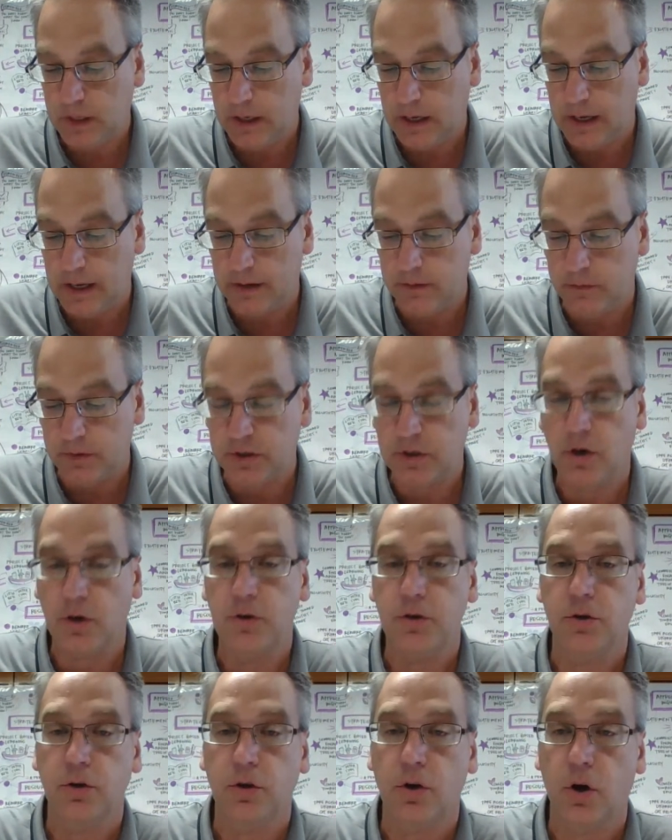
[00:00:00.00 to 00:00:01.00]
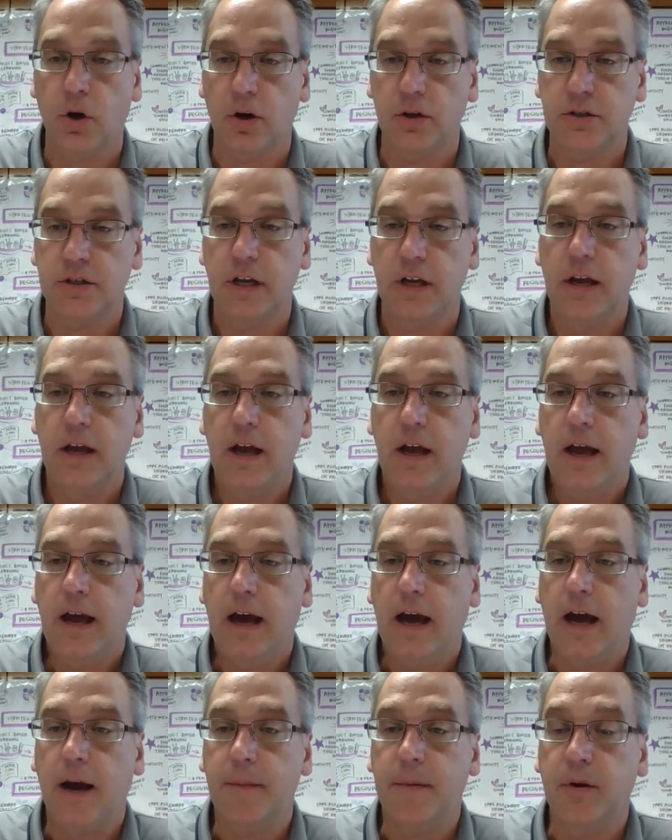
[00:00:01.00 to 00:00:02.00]
uh, return to your cars.
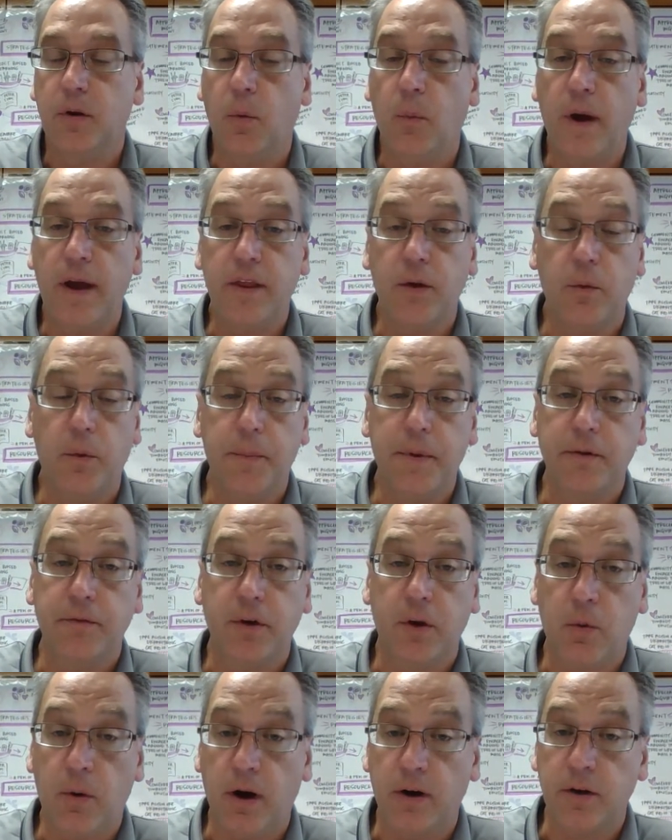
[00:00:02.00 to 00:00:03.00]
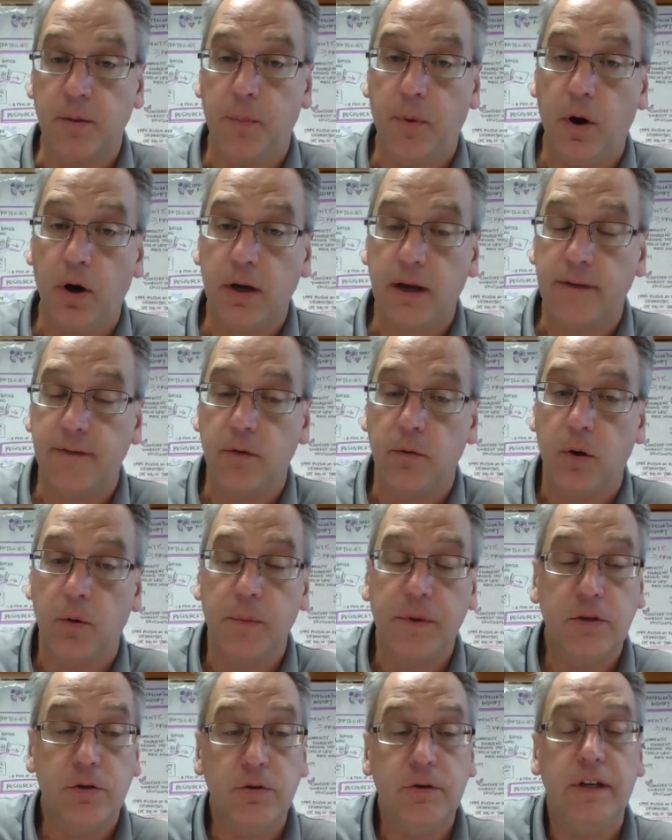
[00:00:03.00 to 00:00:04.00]
Um, in the way that will be required to park everyone,
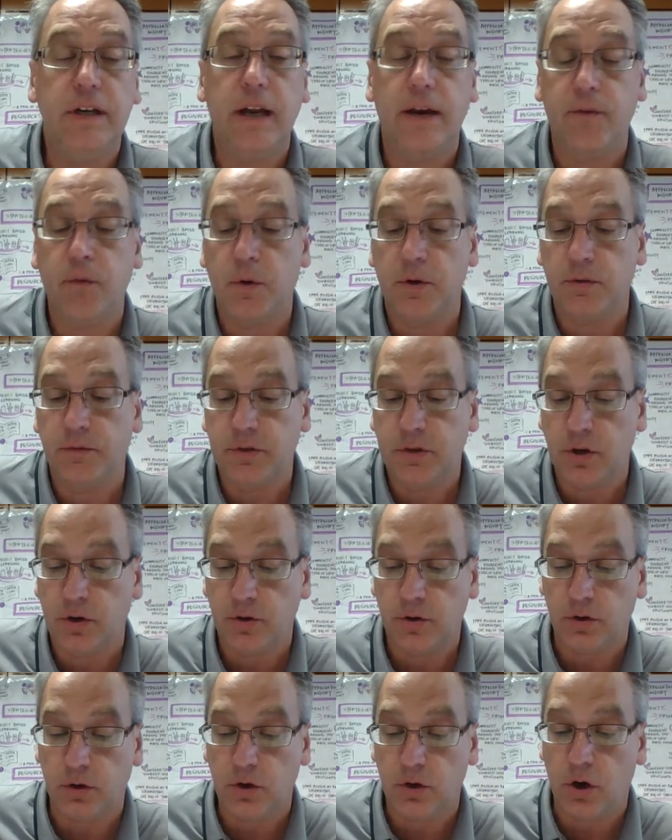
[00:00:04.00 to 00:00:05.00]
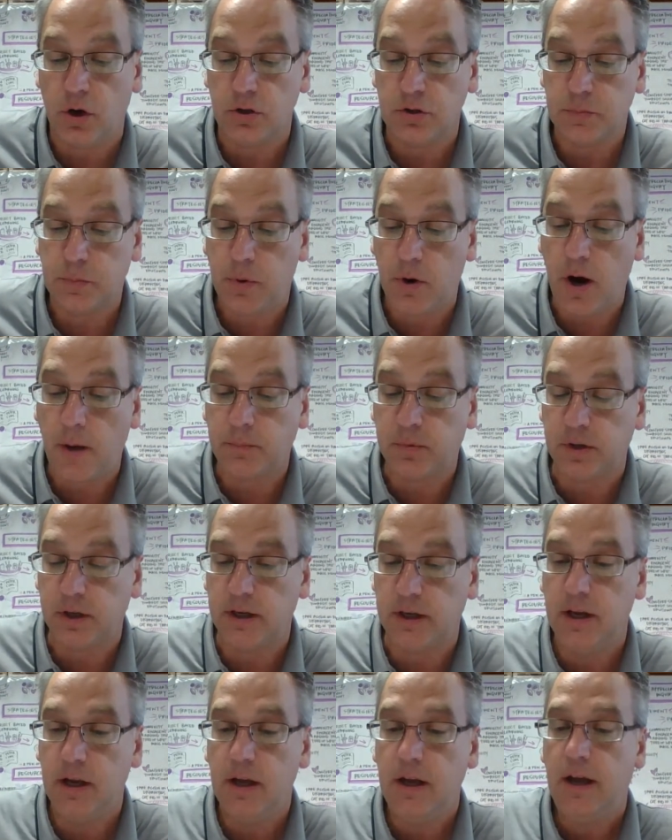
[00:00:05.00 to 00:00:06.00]
we do need everyone to return to their cars
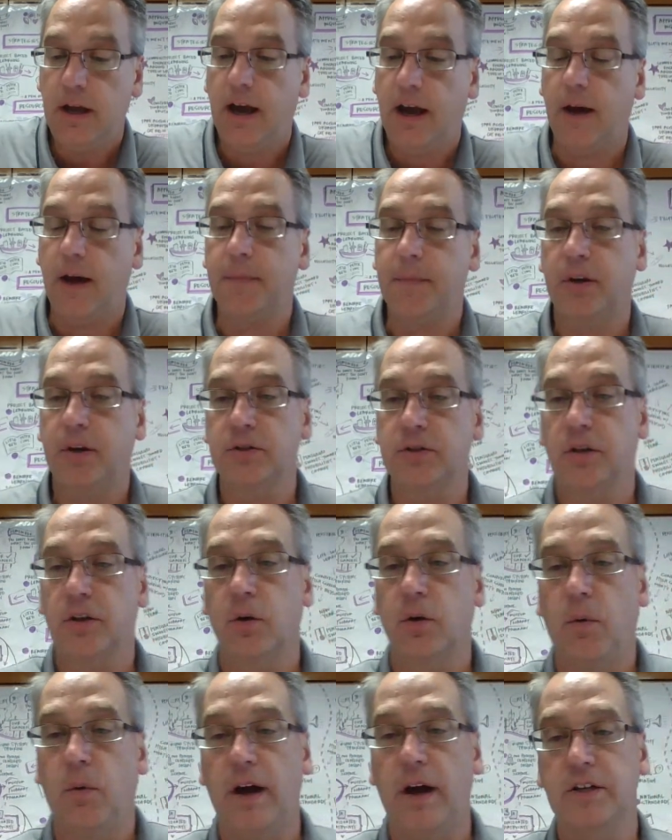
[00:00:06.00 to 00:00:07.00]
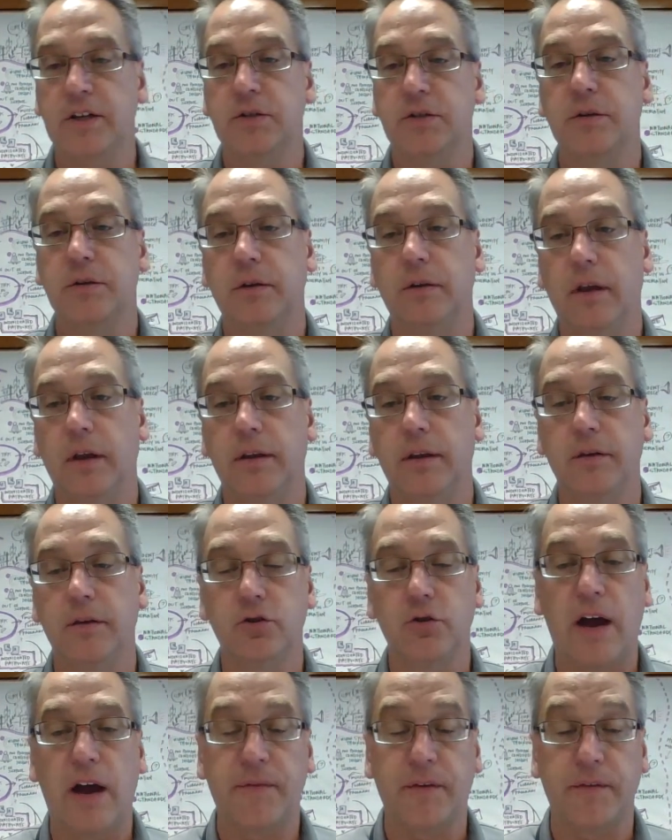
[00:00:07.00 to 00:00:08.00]
promptly uh, because otherwise uh, the
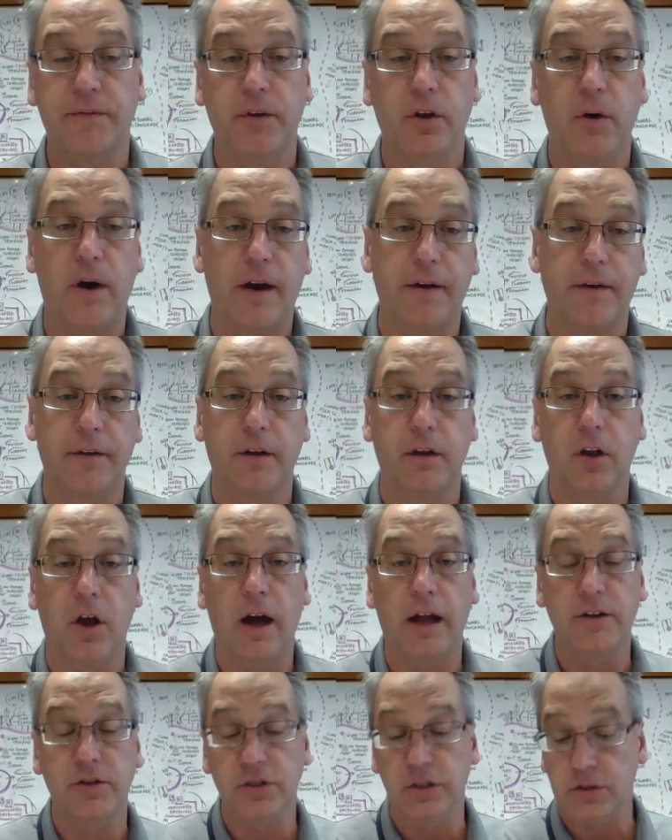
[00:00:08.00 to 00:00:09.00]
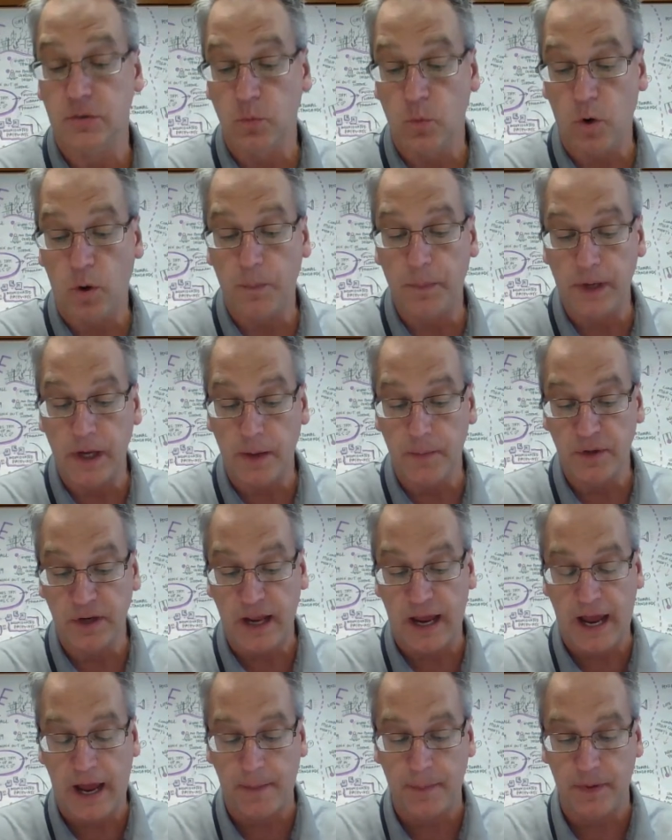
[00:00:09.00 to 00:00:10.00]
traffic flow out of the lot just won't be able to
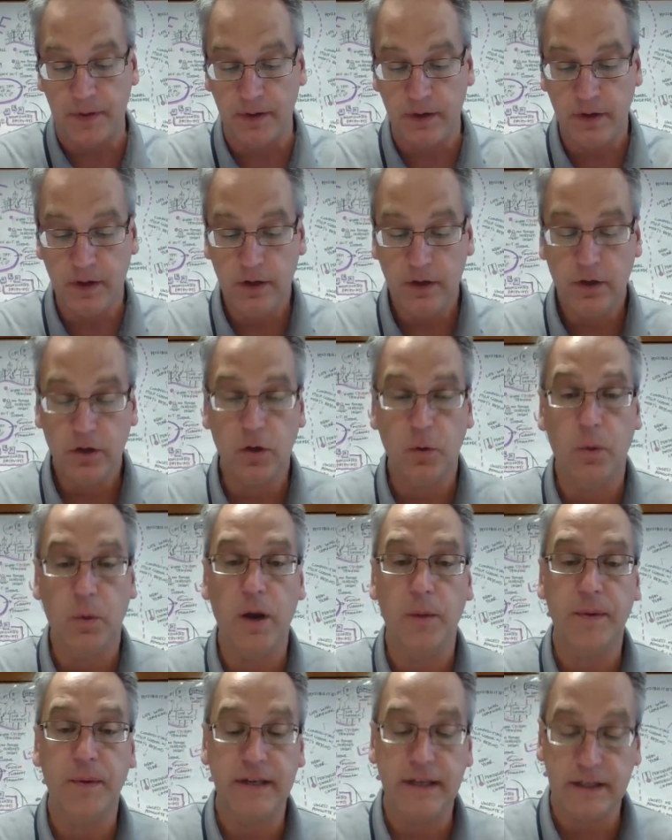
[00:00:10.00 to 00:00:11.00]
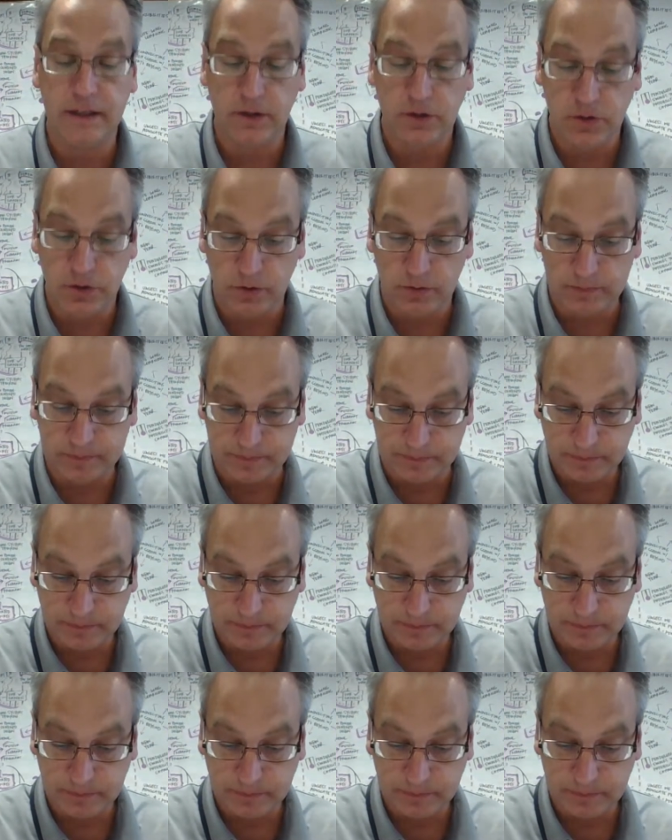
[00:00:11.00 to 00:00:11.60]
happen the way we need it to.